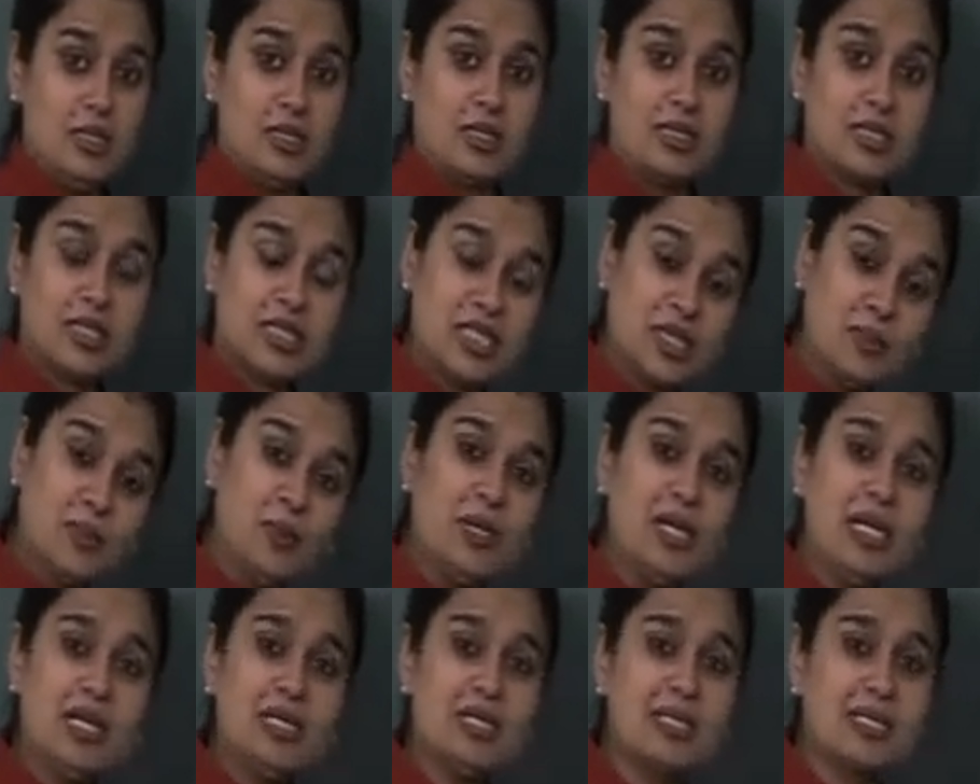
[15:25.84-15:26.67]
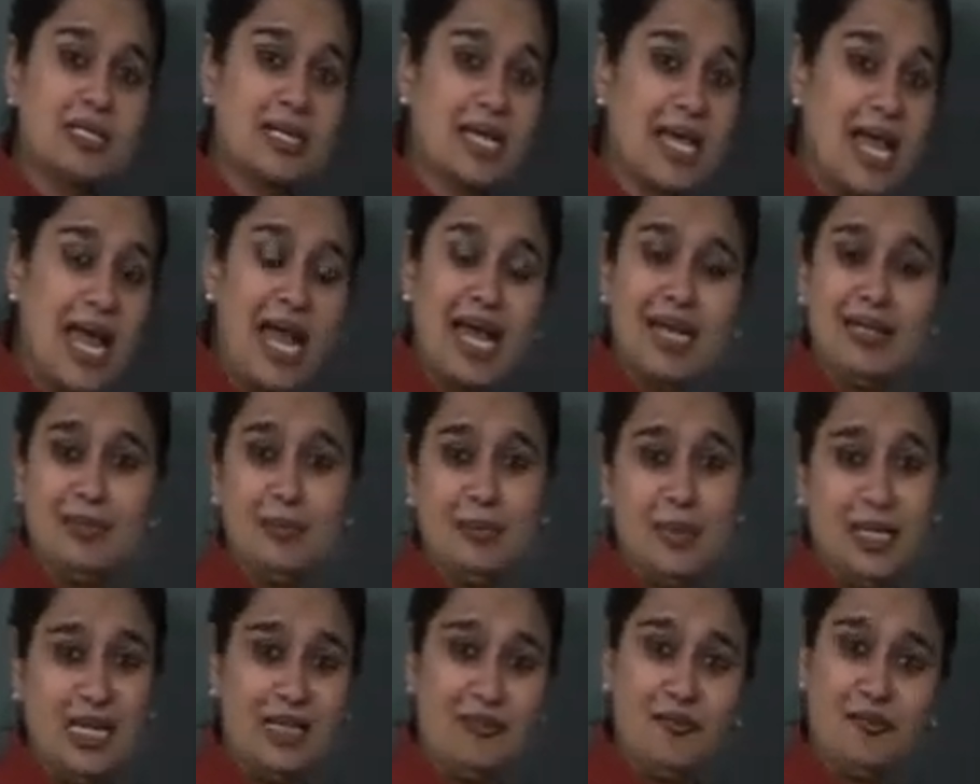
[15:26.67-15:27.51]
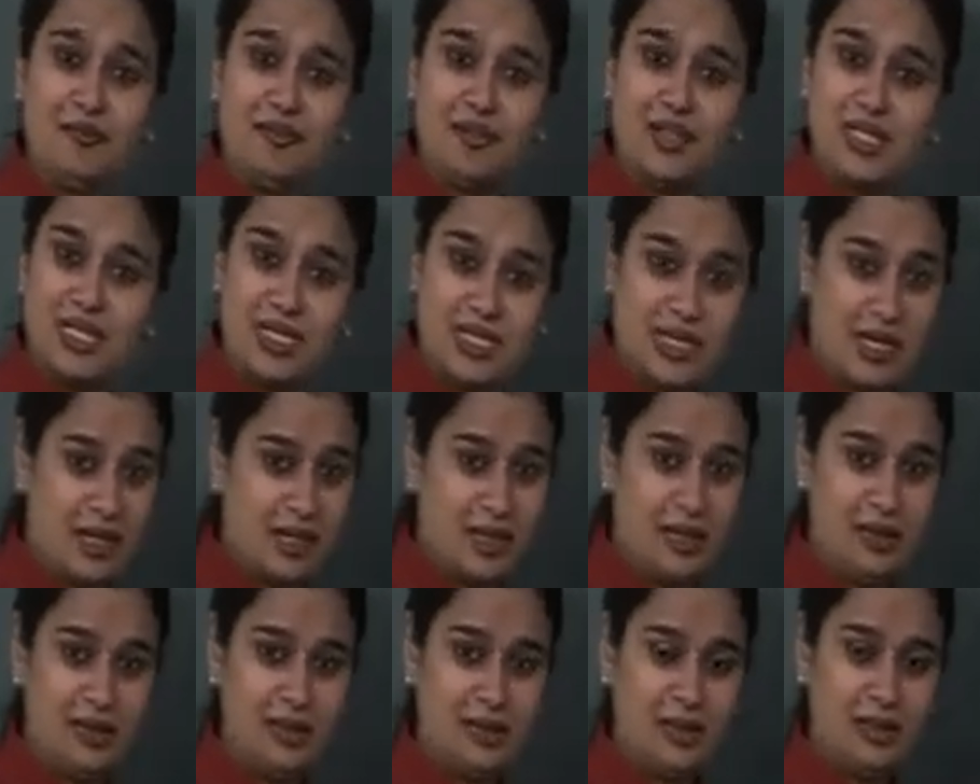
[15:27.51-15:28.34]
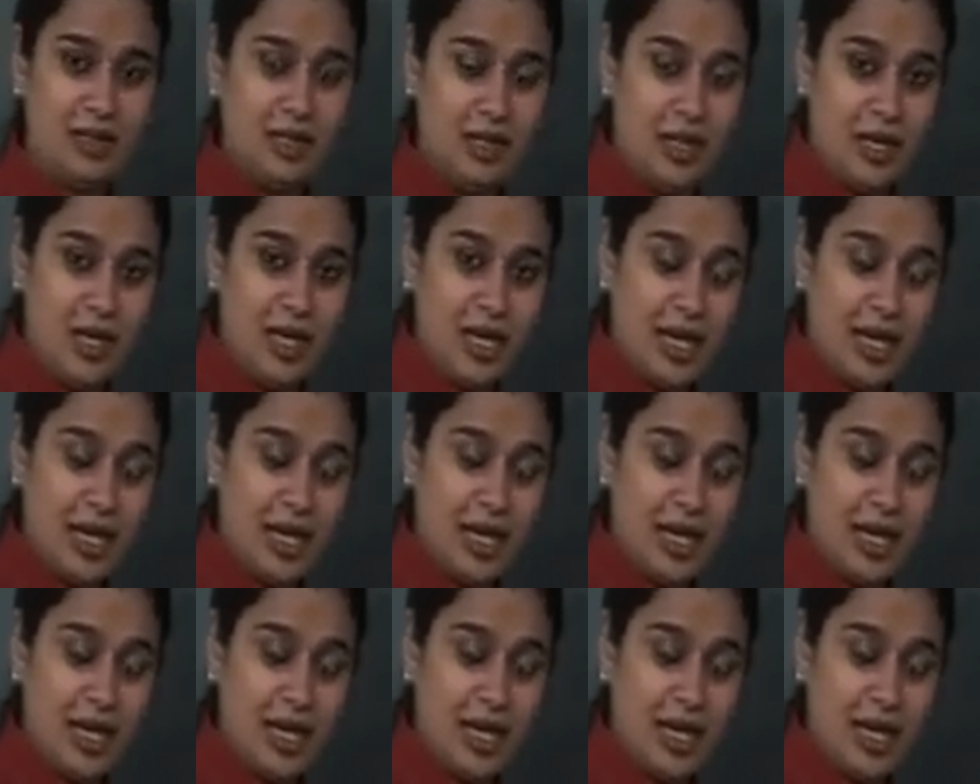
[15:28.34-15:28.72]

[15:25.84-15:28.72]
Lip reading: Stimulus can be physical,